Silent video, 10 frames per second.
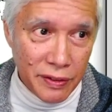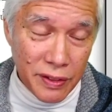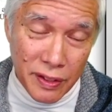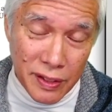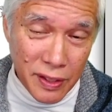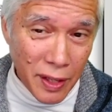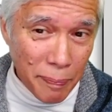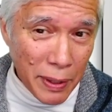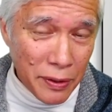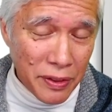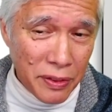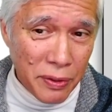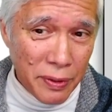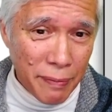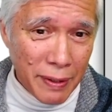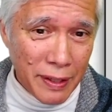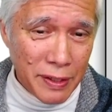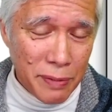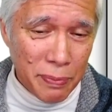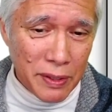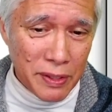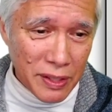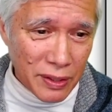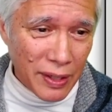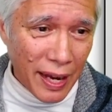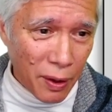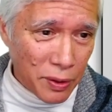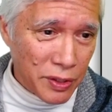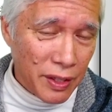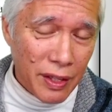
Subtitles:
So it's a lot better than 3 minutes, but still, ouch.